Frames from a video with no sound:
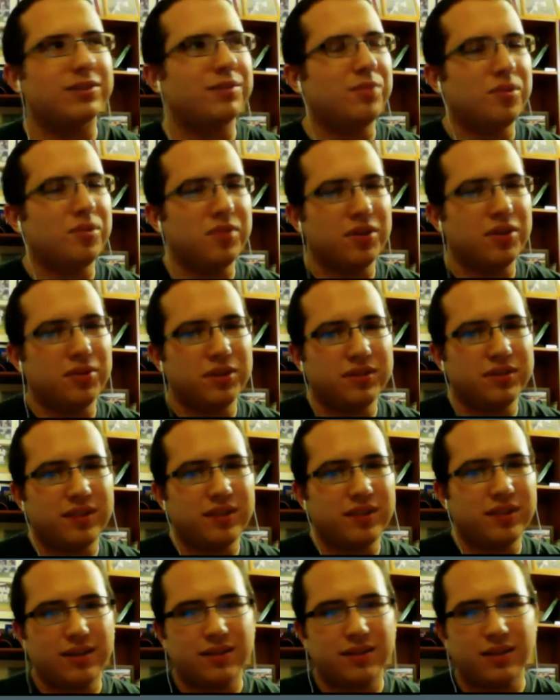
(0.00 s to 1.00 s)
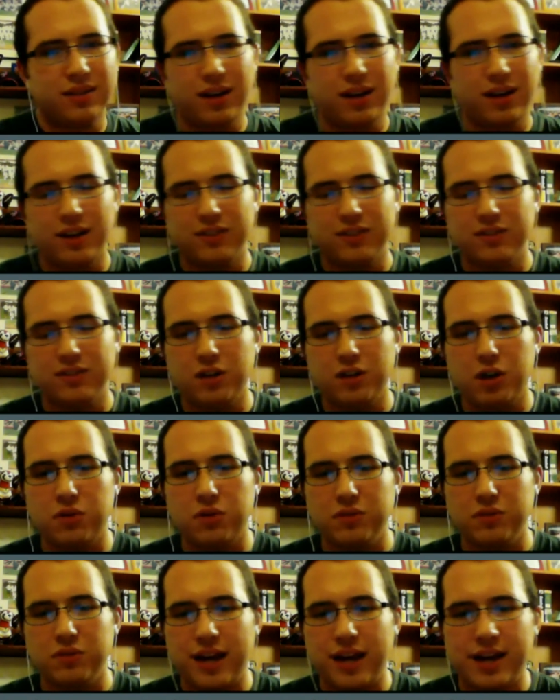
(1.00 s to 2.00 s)
Maybe they're reset.
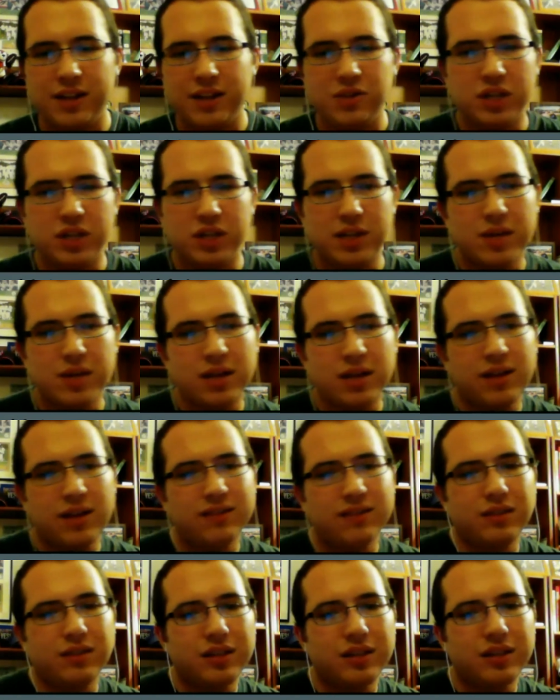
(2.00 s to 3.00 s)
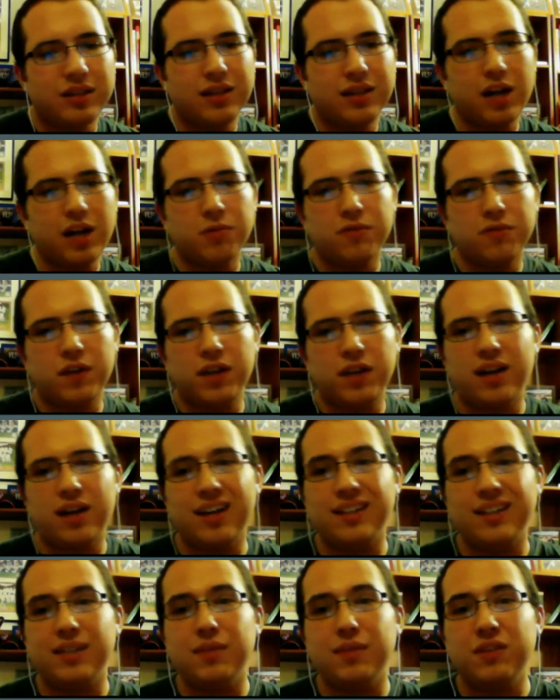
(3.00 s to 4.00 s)
And you can email us,
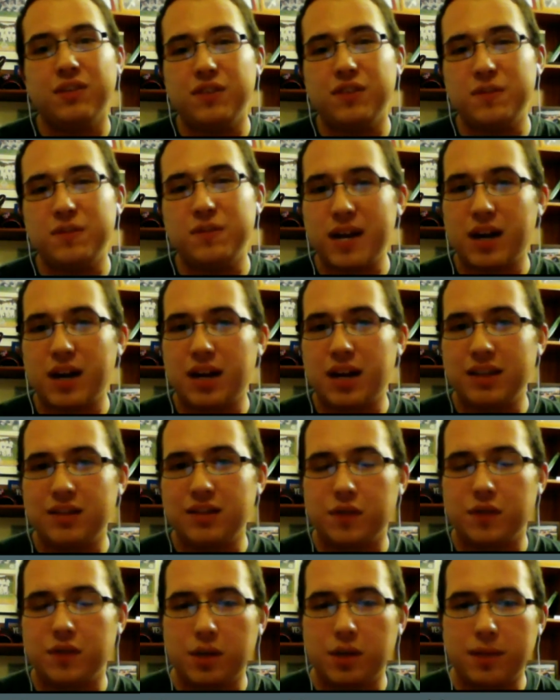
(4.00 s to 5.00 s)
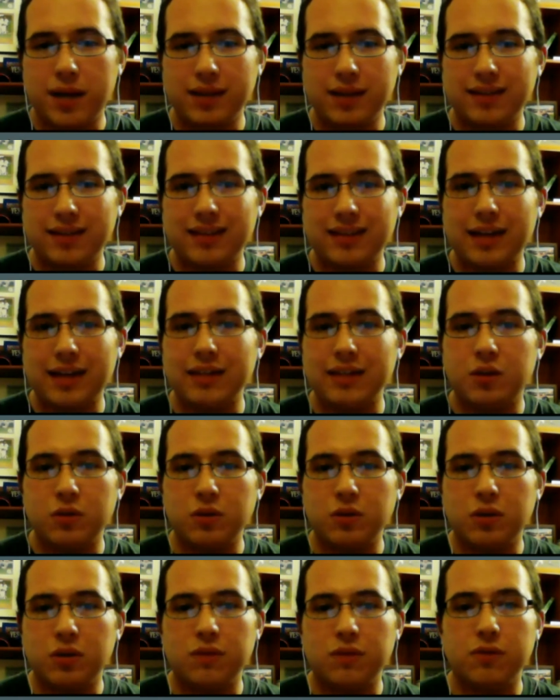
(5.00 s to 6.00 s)
dylan@dongbufeng.net. Give us feedback on these video podcasts. I
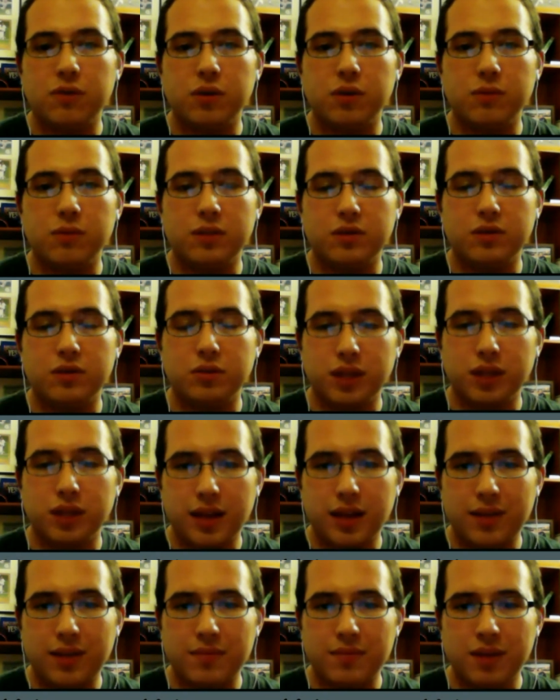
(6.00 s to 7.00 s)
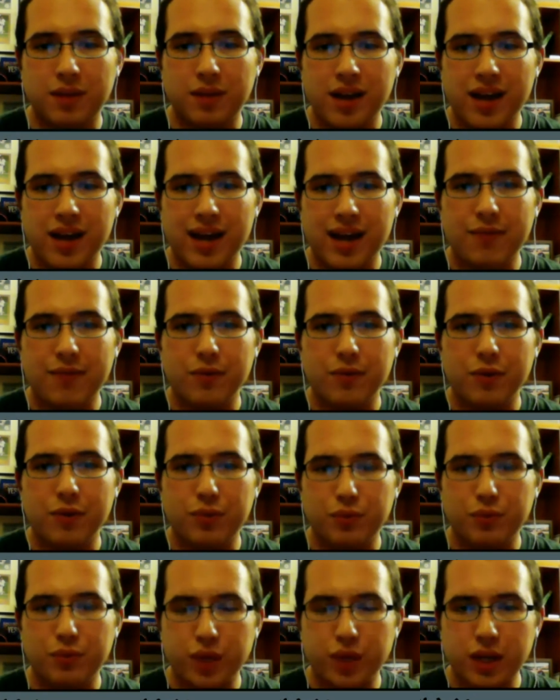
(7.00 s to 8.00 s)
don't know if we're going to be doing them every
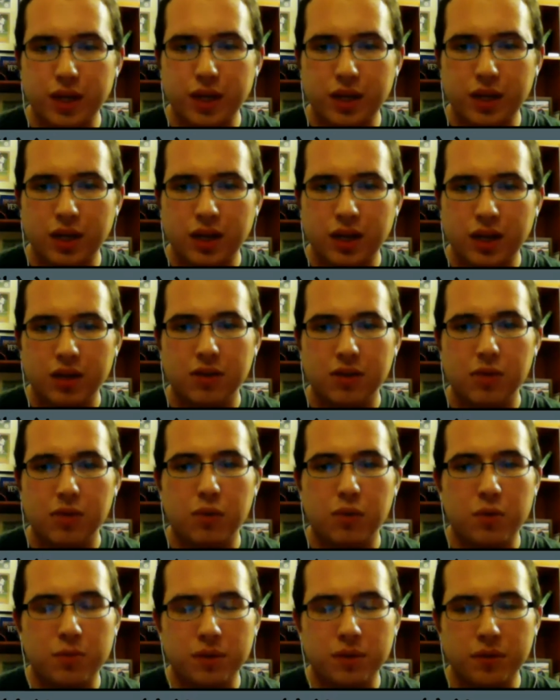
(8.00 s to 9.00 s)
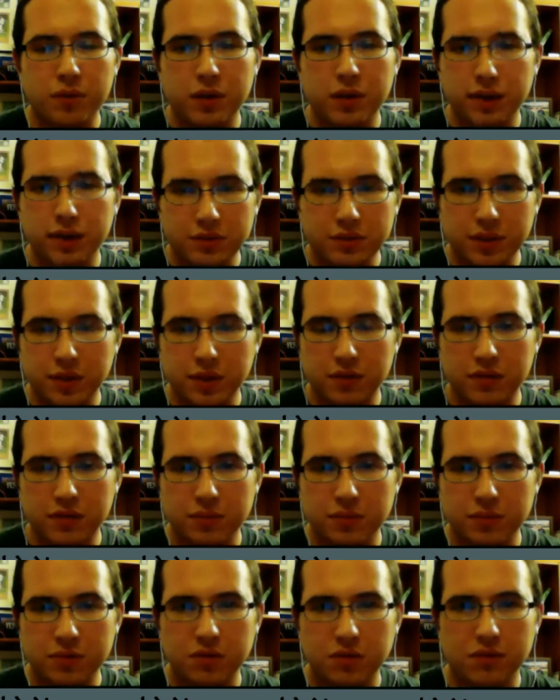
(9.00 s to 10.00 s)
week. There won't be one next week. There's no
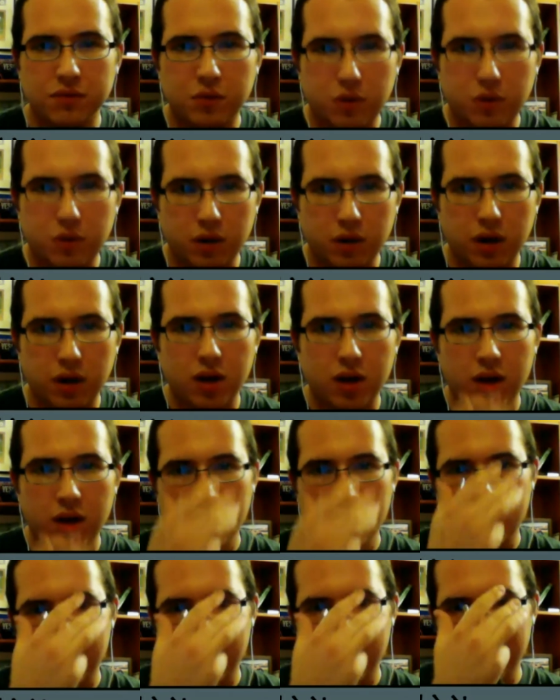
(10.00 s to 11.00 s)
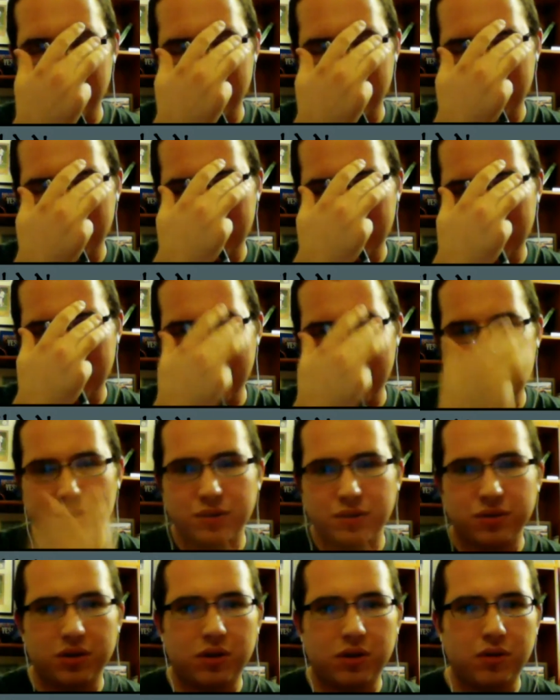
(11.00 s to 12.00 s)
episode of Korra. I
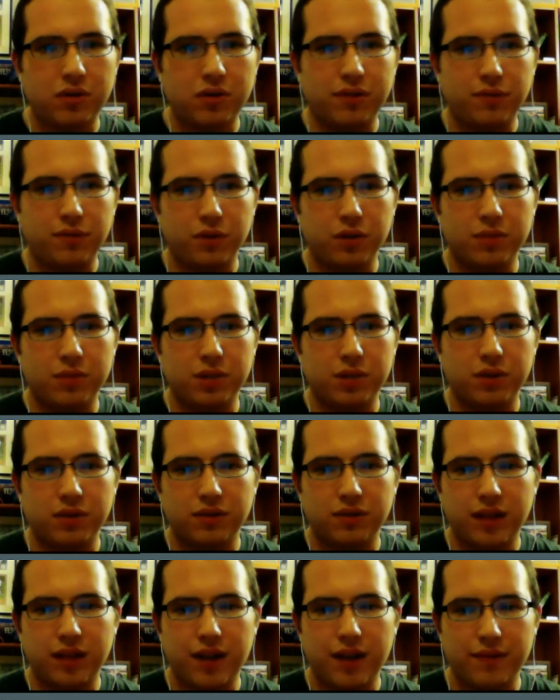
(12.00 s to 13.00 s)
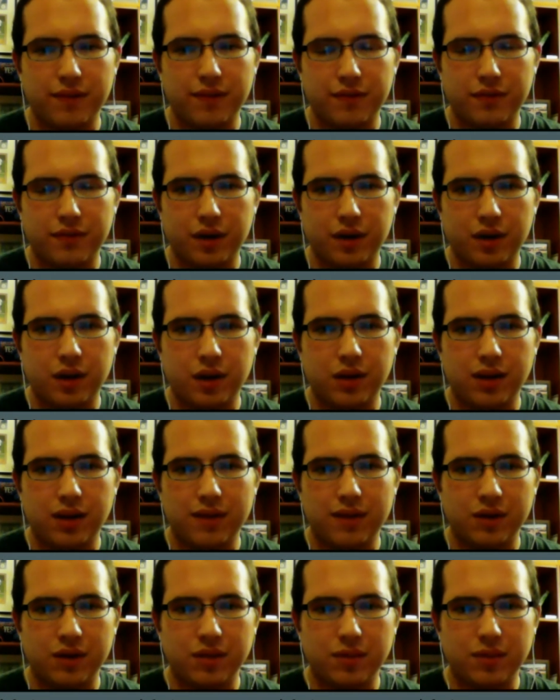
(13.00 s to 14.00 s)
don't know if we're going to be doing this live
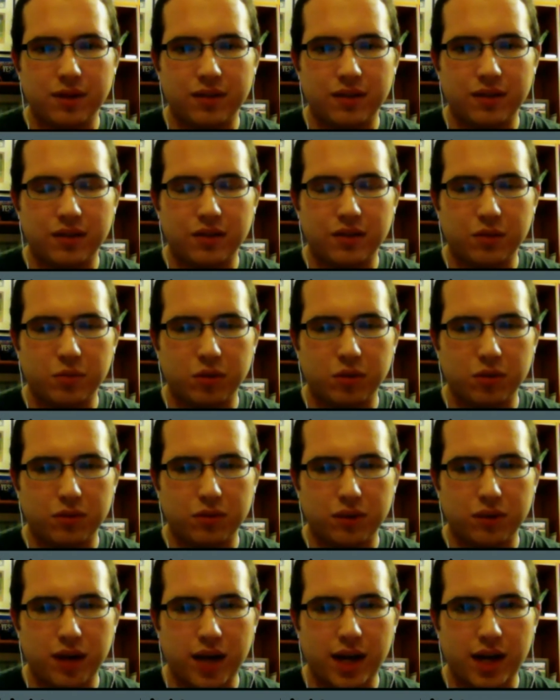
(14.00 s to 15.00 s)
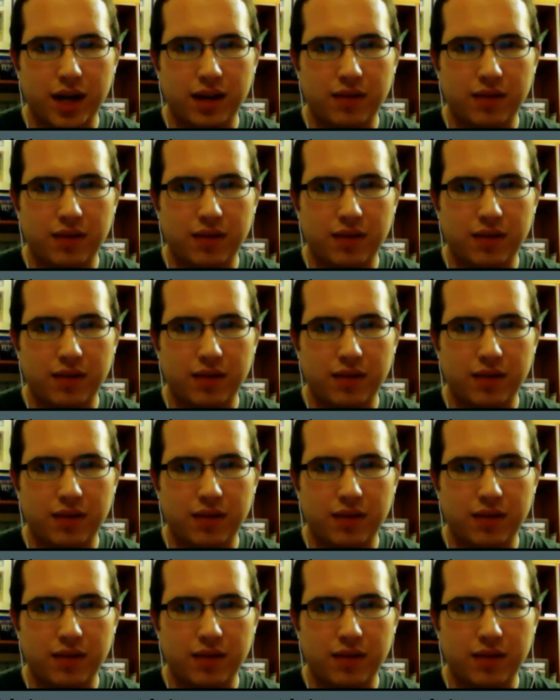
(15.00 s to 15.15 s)
thing. Depends on the support we had.